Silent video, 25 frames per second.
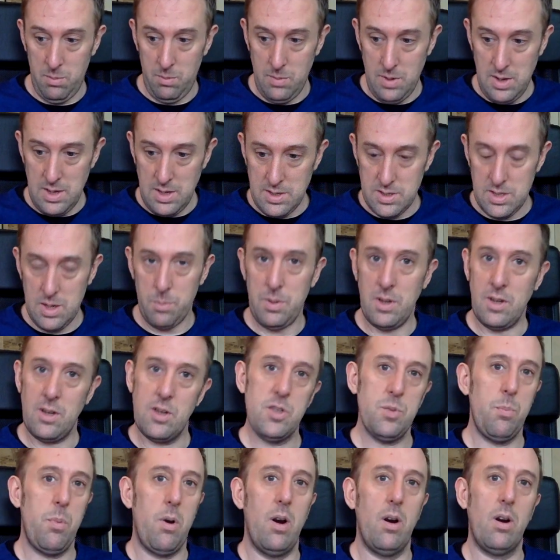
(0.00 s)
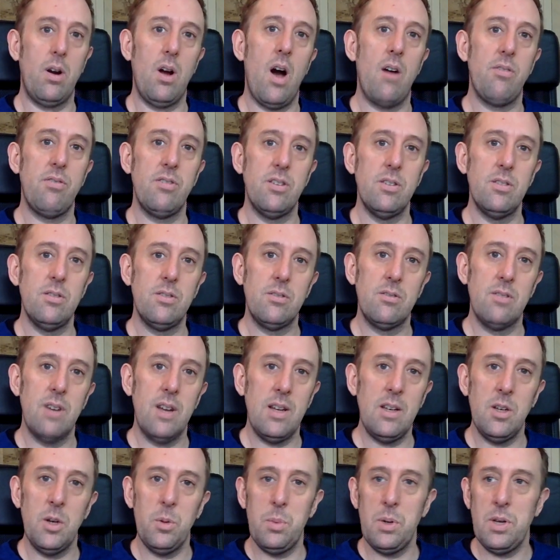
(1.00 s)
need something to spark off of,
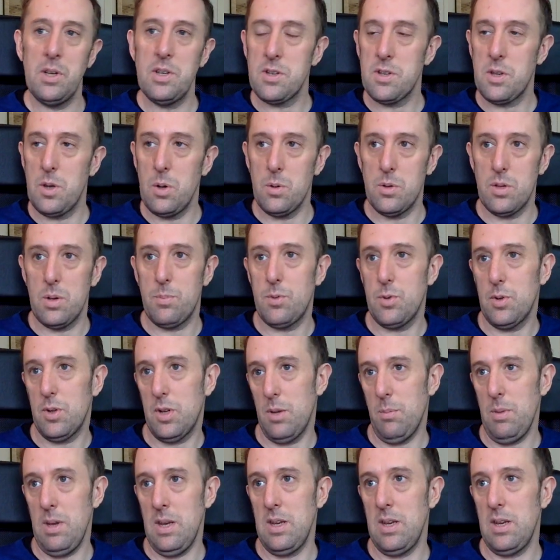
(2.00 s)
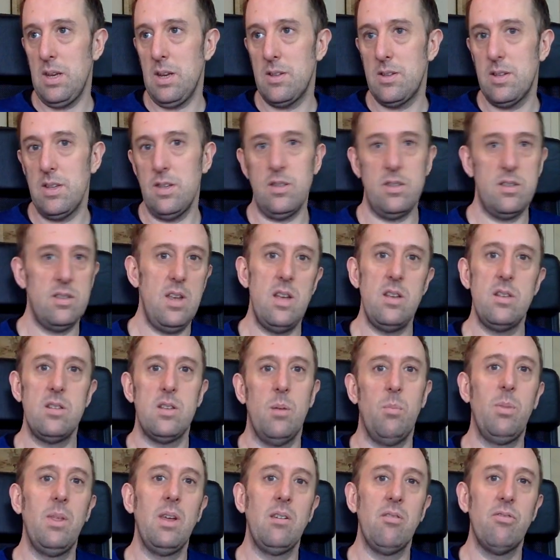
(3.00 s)
right? Nobody just goes up to a comedian and says, say
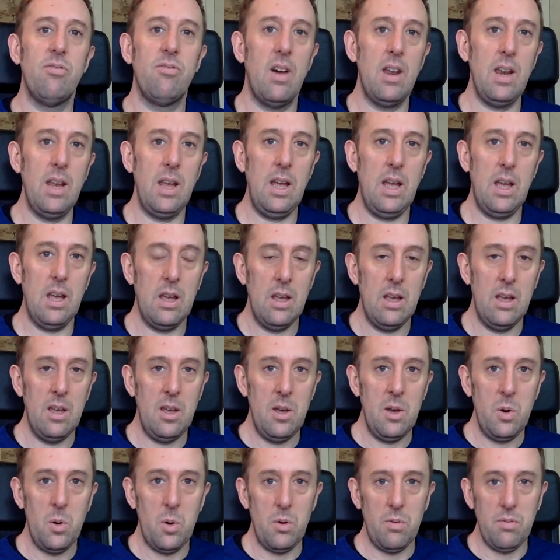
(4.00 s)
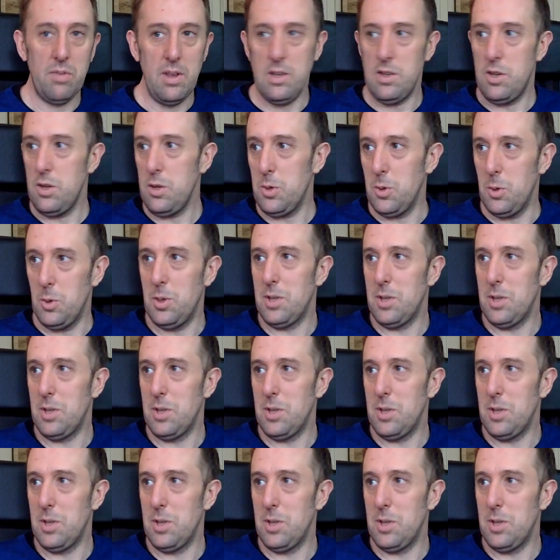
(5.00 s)
something funny. Or if they do,